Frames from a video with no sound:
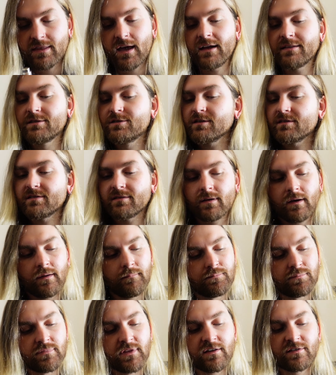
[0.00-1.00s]
It just,
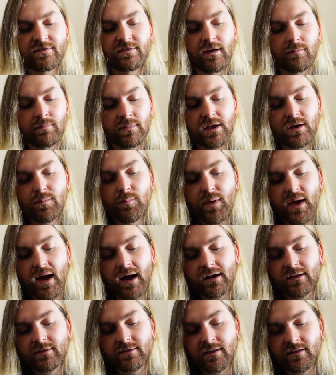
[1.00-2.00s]
there's something
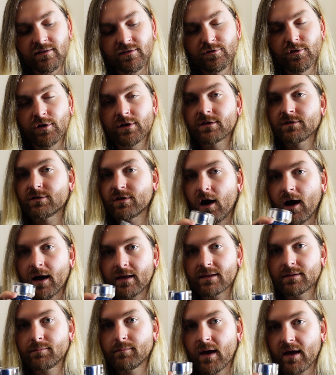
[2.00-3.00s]
about it that's not
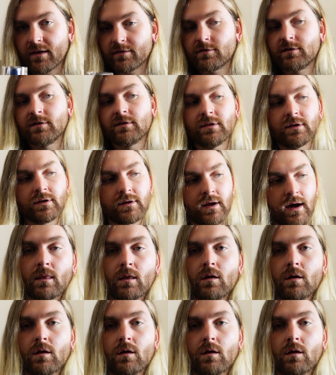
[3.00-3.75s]
entirely masculine.